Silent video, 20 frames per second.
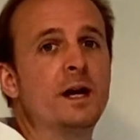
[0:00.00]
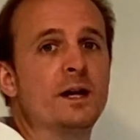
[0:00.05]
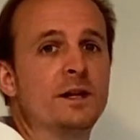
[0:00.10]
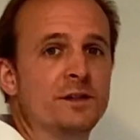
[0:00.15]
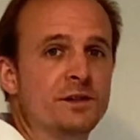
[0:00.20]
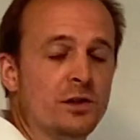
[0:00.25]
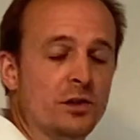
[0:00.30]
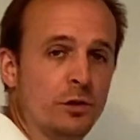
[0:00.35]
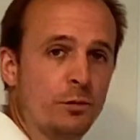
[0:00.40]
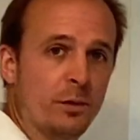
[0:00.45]
is
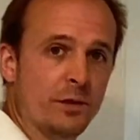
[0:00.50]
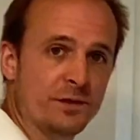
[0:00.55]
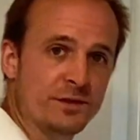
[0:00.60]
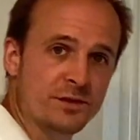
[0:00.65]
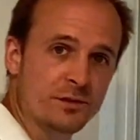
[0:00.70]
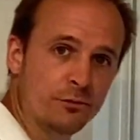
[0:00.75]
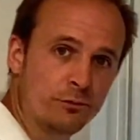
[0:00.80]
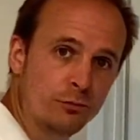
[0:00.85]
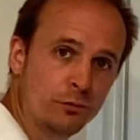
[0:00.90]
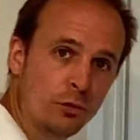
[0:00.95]
going to want
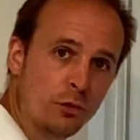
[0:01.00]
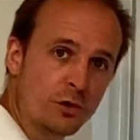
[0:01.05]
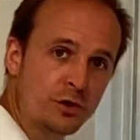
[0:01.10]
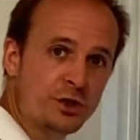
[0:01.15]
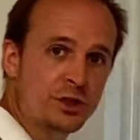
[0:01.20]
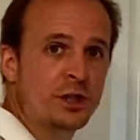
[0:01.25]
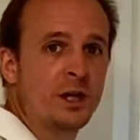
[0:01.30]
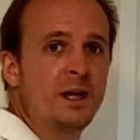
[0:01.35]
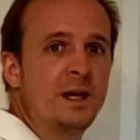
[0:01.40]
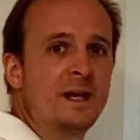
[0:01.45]
to
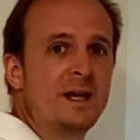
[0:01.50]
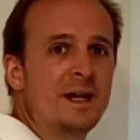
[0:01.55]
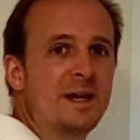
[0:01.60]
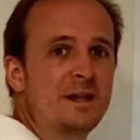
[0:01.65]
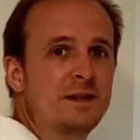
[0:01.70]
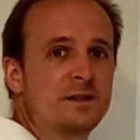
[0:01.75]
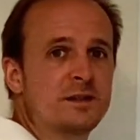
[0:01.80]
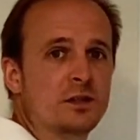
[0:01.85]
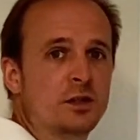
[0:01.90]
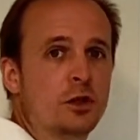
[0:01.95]
rush
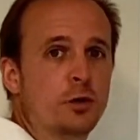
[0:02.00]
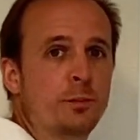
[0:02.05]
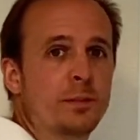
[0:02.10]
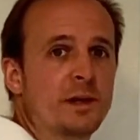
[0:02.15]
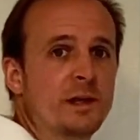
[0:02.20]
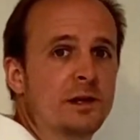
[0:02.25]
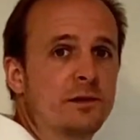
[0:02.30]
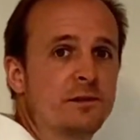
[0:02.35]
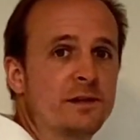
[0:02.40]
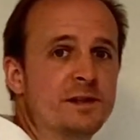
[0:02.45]
into the
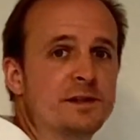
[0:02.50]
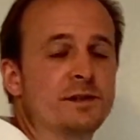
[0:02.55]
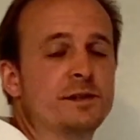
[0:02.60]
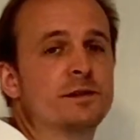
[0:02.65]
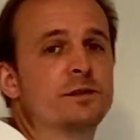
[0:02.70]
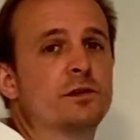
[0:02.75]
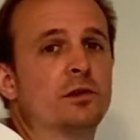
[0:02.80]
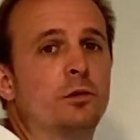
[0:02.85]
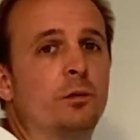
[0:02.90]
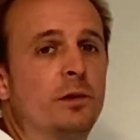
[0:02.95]
capillaries, and
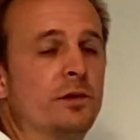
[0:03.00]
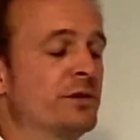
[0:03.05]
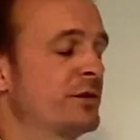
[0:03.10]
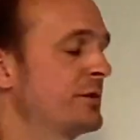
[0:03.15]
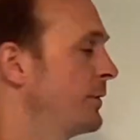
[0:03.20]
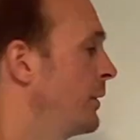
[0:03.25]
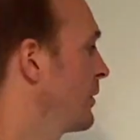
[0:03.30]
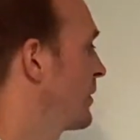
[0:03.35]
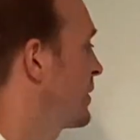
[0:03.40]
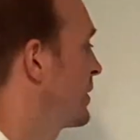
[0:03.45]
it's going to want to
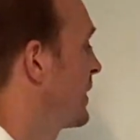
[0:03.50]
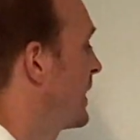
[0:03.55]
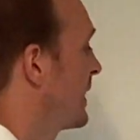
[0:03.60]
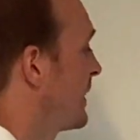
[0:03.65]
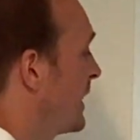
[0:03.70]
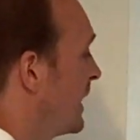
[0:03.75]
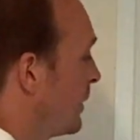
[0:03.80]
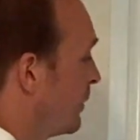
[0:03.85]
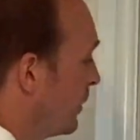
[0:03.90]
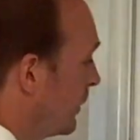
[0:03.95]
oxygenate
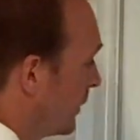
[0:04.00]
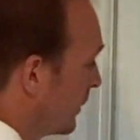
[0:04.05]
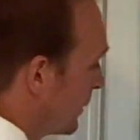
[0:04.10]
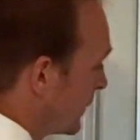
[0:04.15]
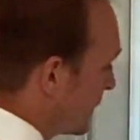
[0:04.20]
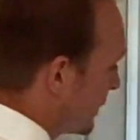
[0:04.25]
that blood,